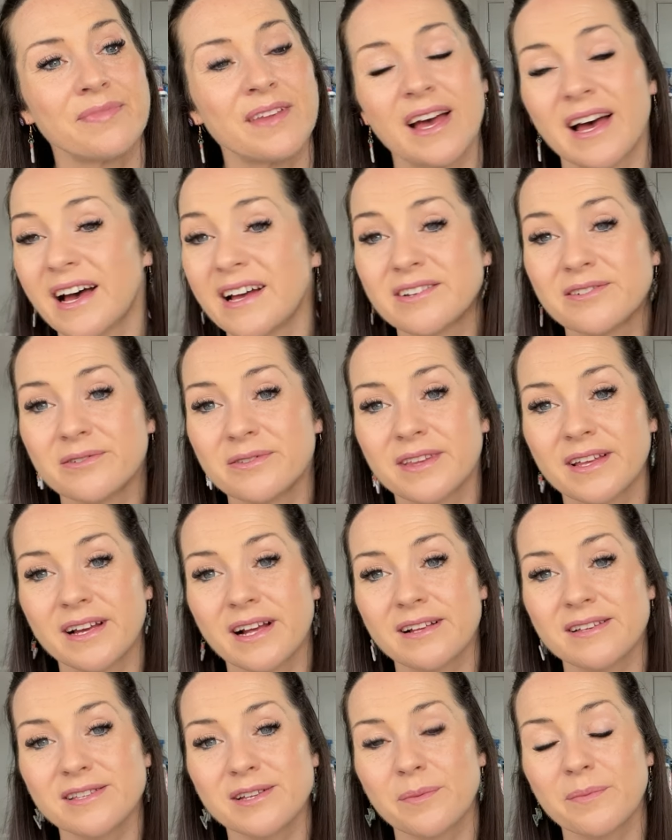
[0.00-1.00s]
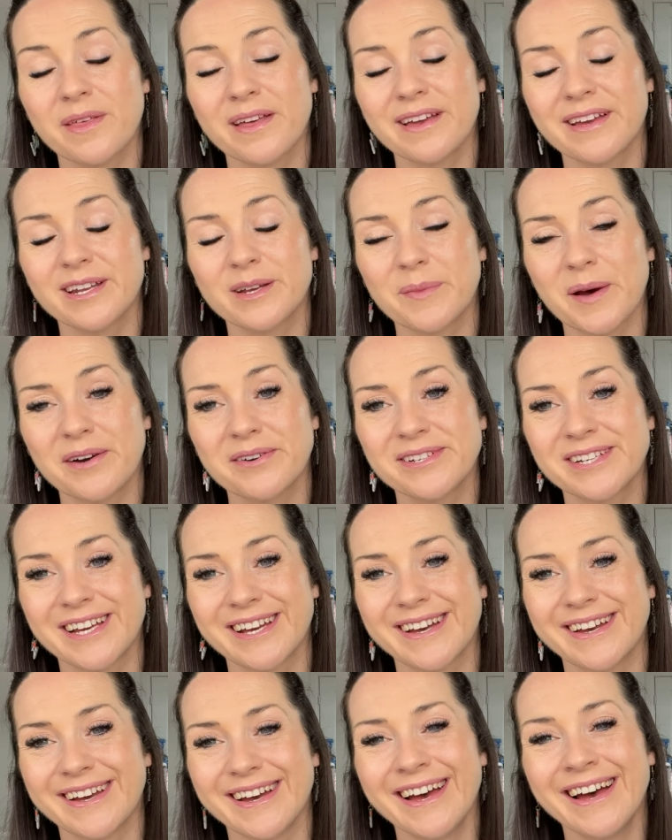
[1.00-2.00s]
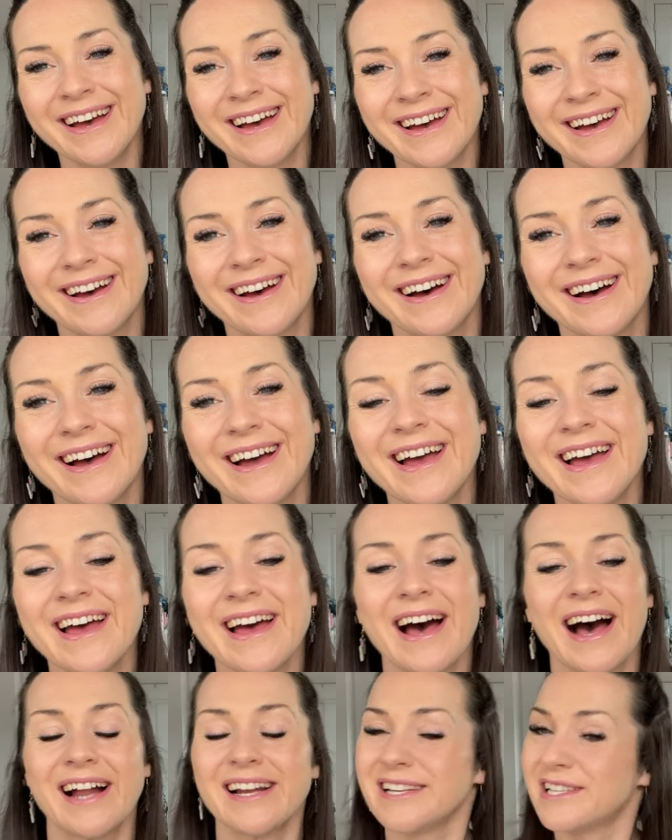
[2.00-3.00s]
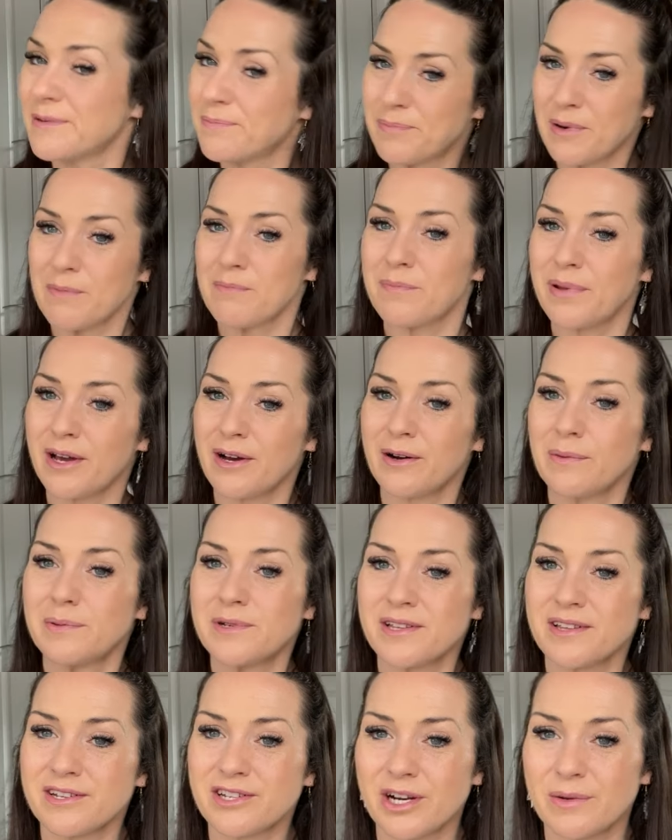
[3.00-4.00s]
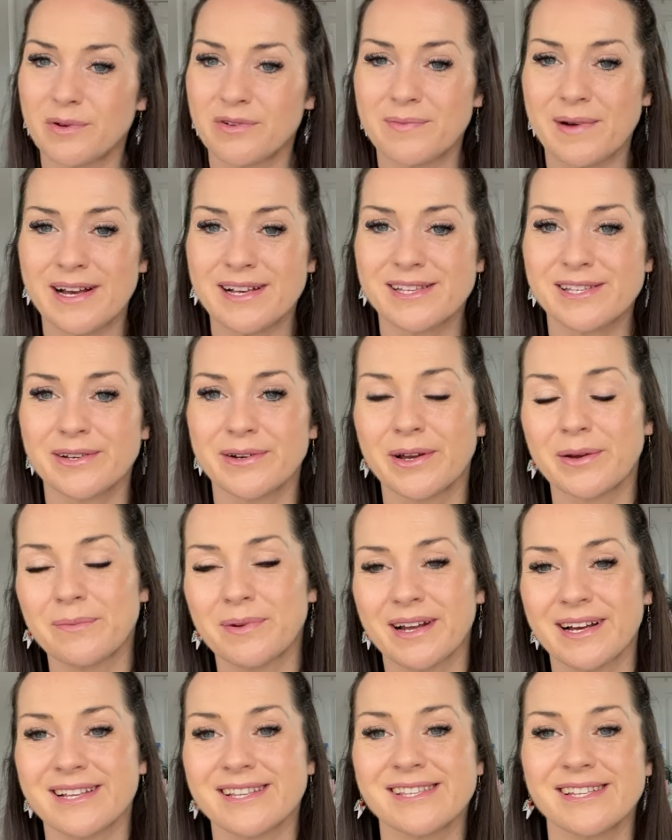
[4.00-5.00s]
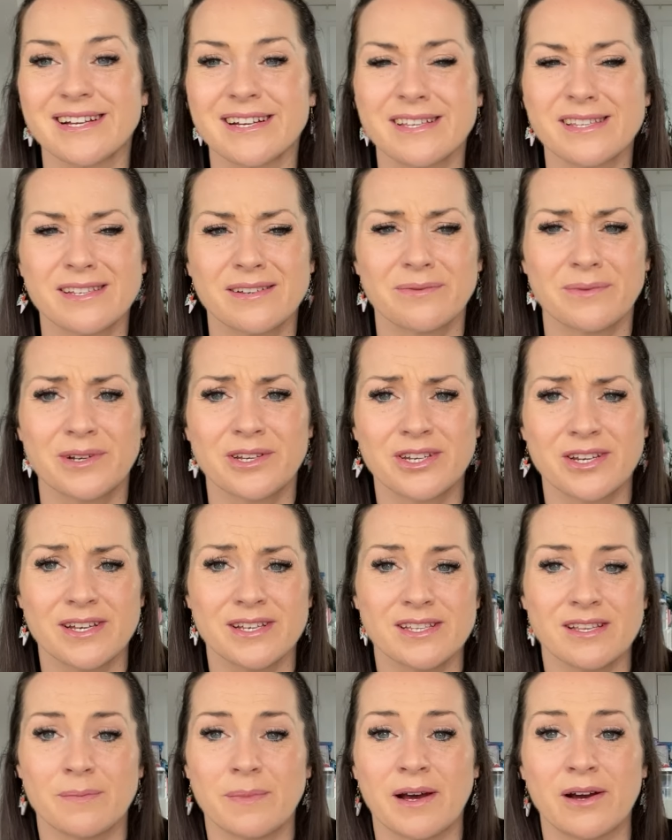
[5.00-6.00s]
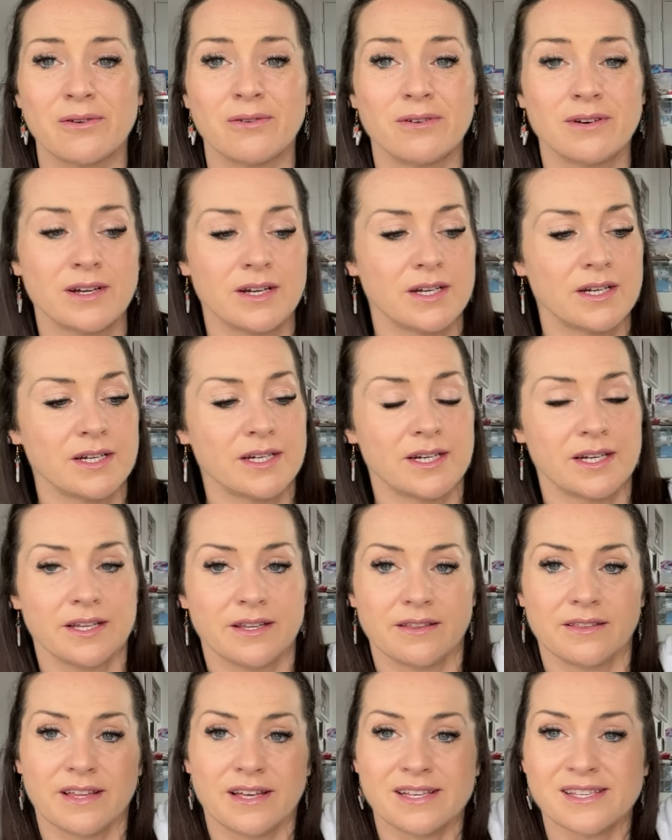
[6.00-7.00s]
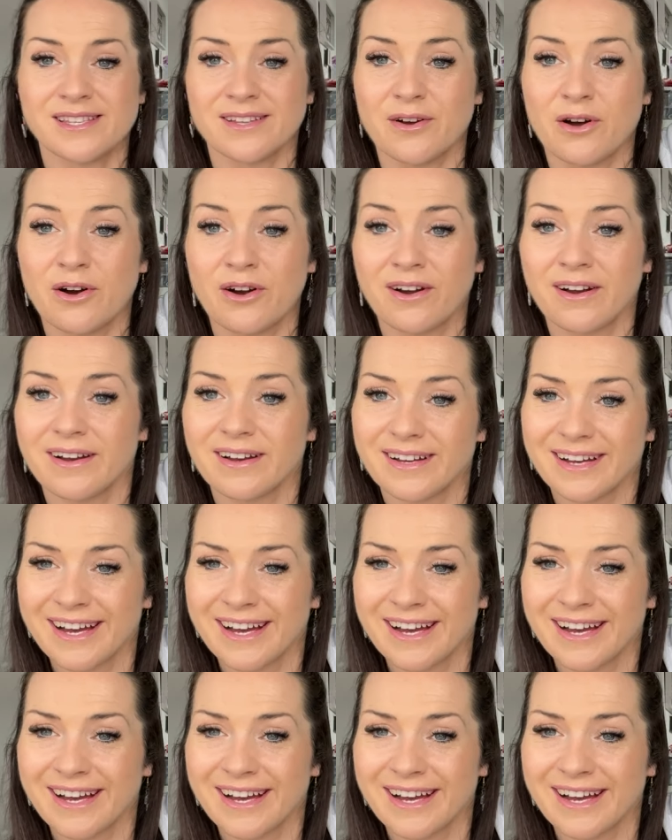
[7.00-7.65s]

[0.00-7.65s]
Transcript: I don't think I'll stop thinking about it. I need to bump it up to the top of my sewing plans list, which is about this long.